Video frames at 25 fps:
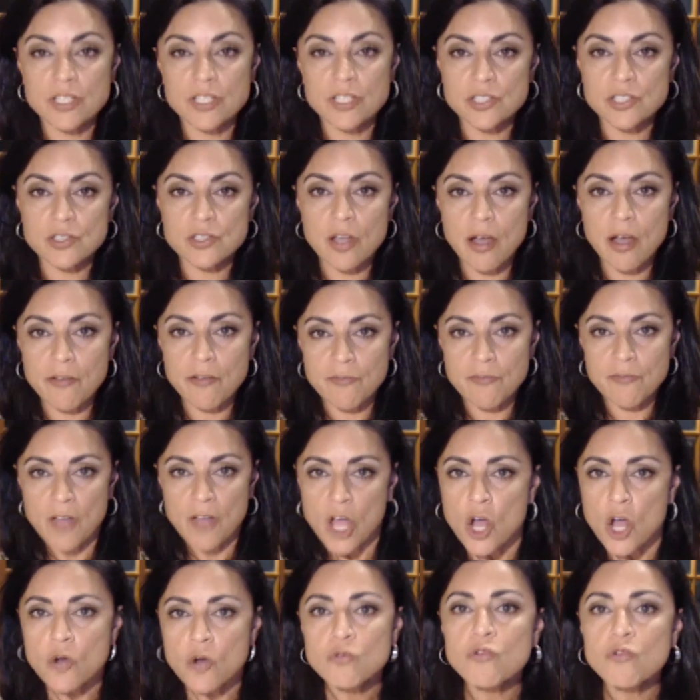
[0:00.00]
Christoph.
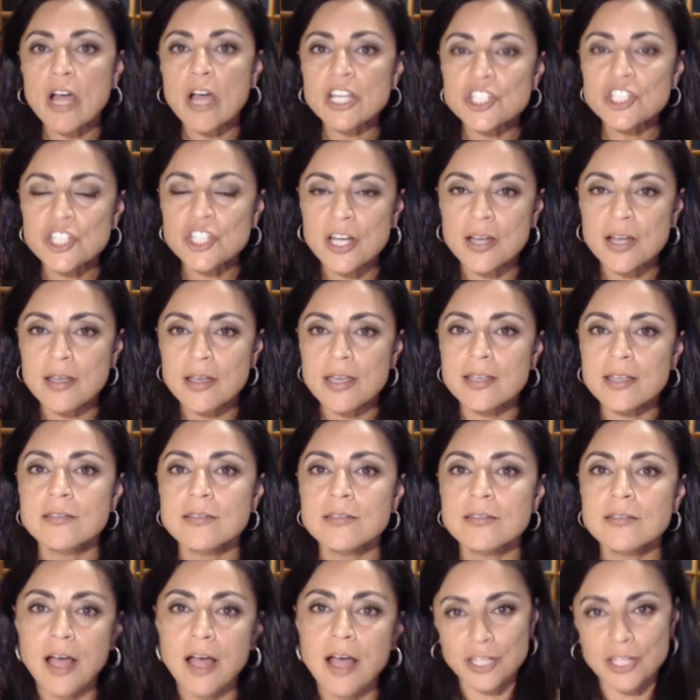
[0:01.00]
Russia
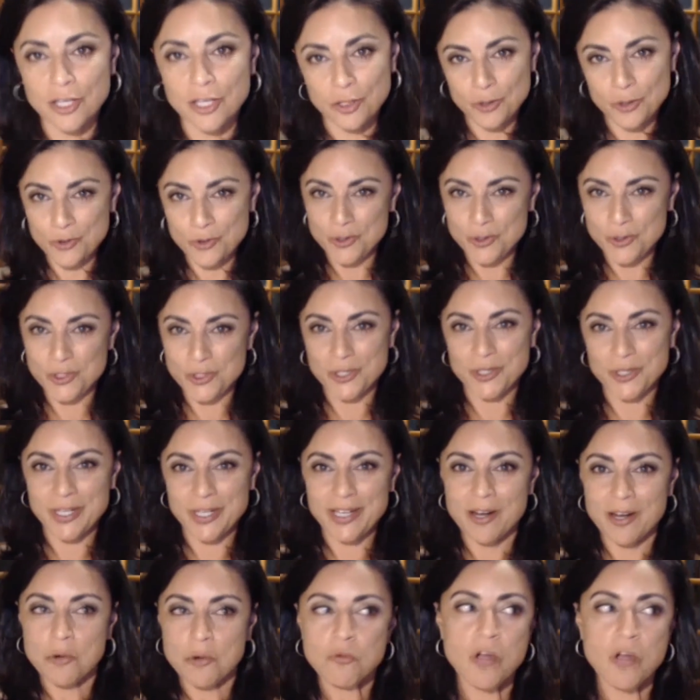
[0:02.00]
is not a loser
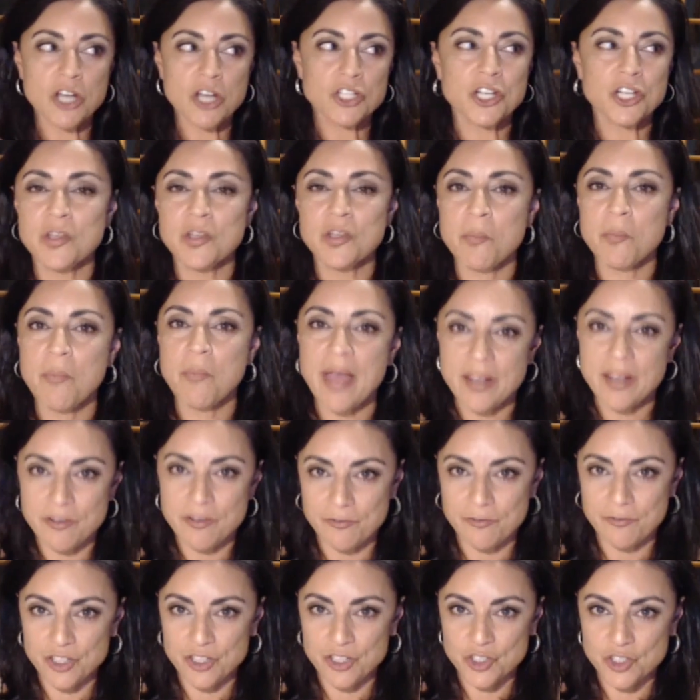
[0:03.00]
here. Russia is a
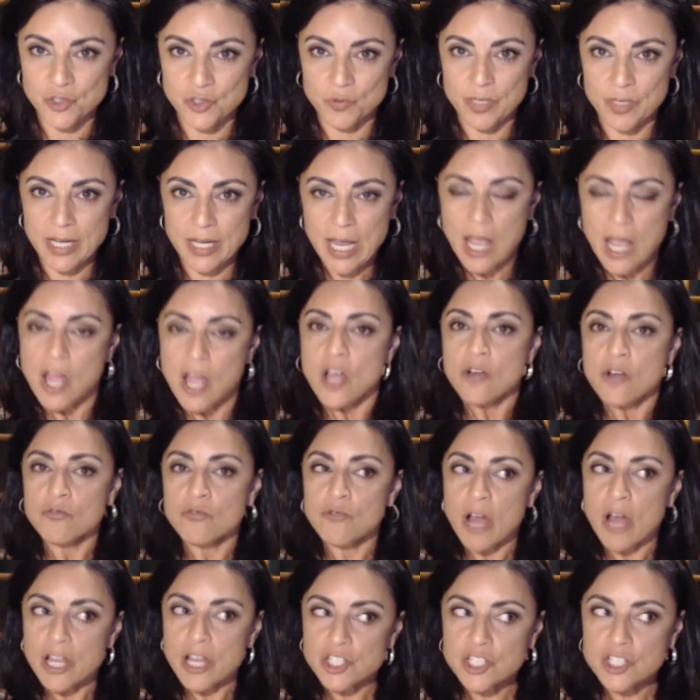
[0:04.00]
beneficiary.
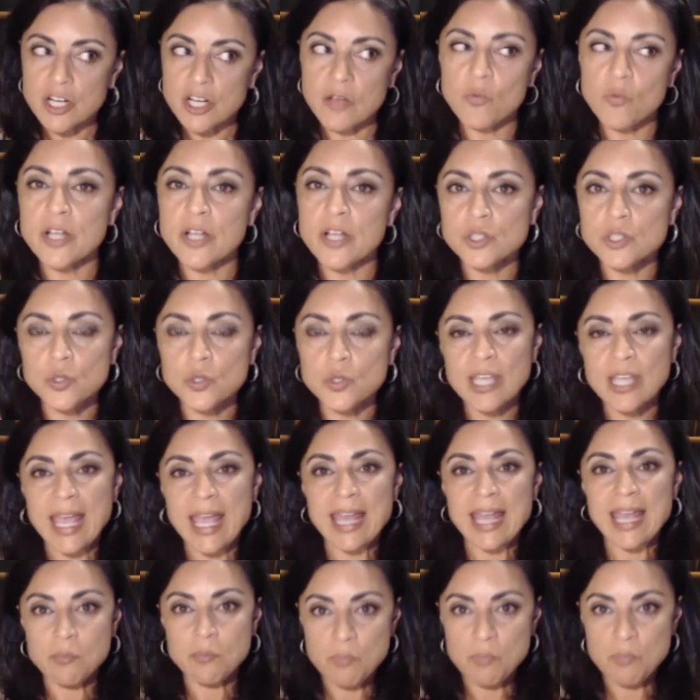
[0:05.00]
Russia wants to
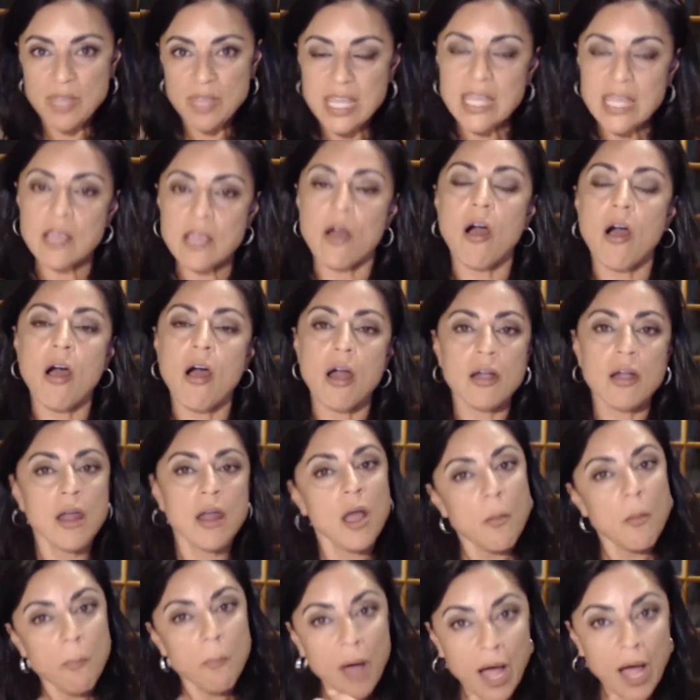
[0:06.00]
gain PR,
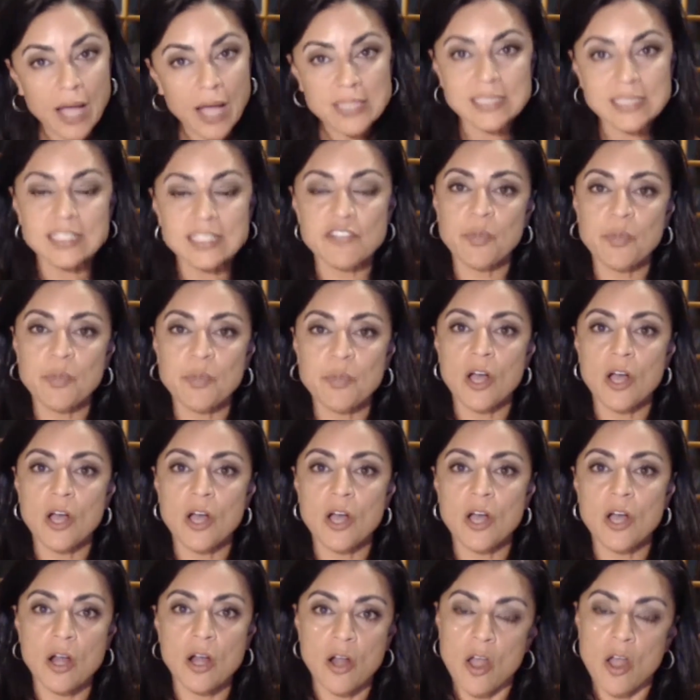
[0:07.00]
positive
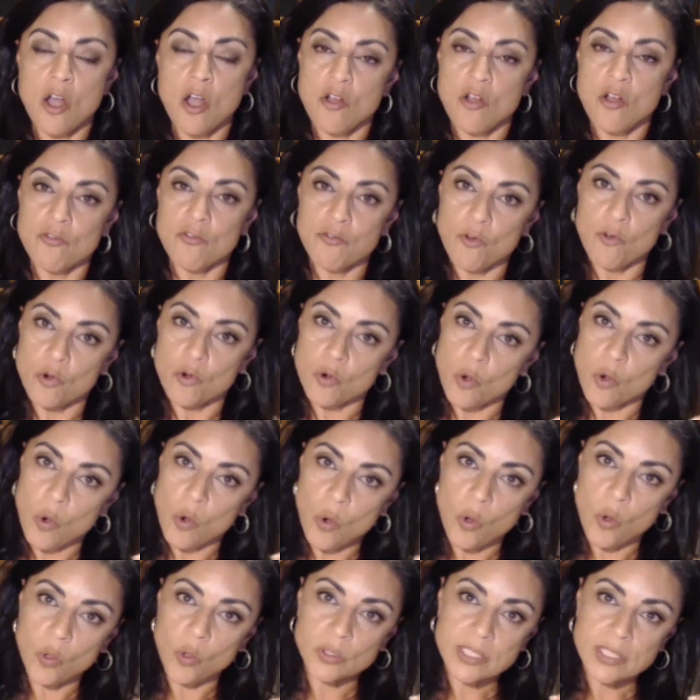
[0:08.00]
PR for
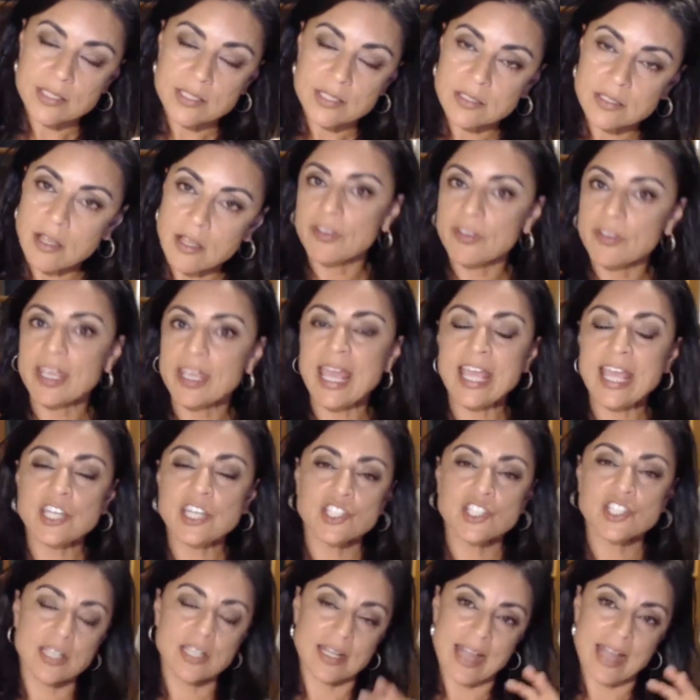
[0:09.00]
all the
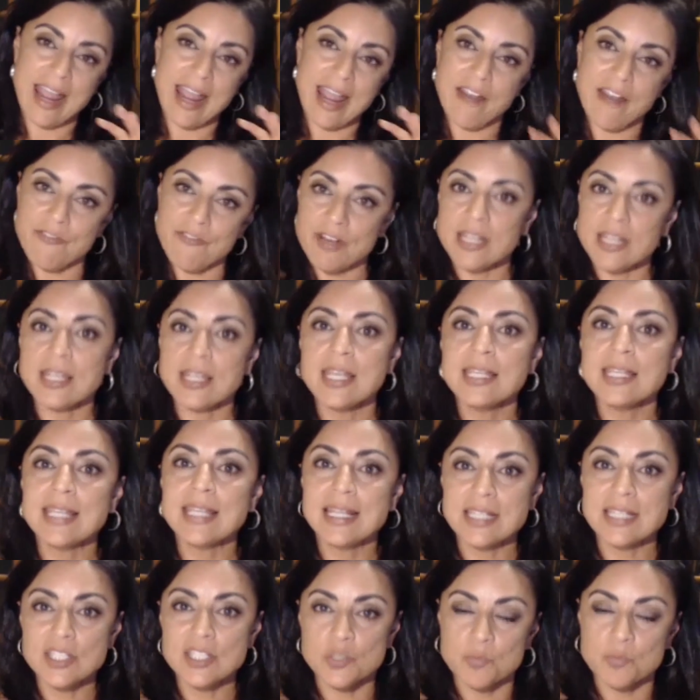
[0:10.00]
suffocation and everything
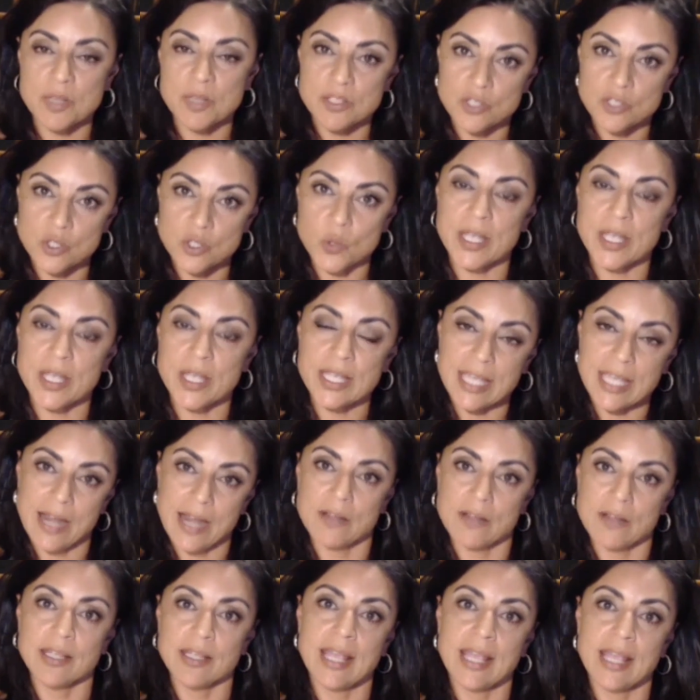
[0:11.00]
that it's been doing,
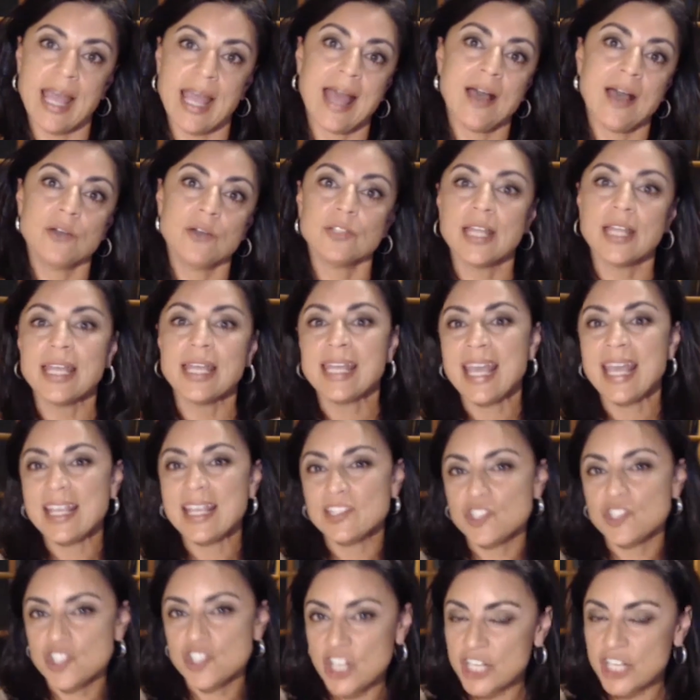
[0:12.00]
carrying out
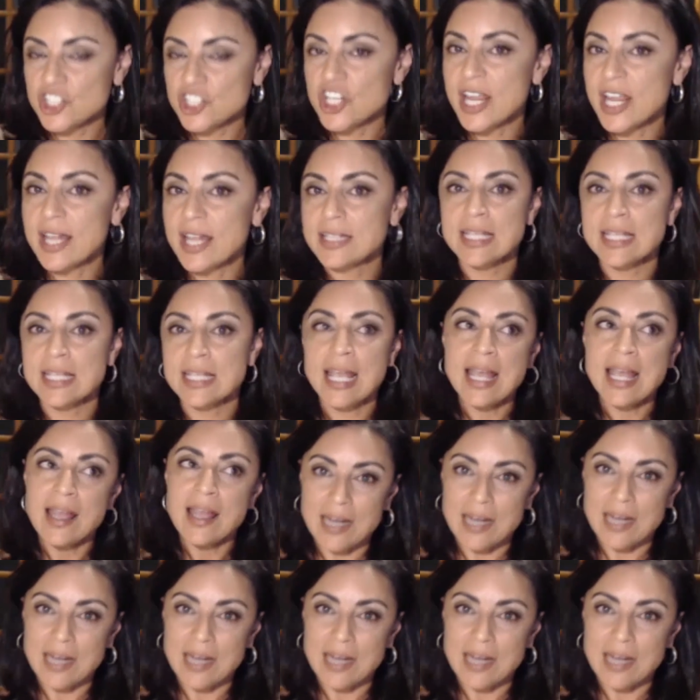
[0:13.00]
against Chechens.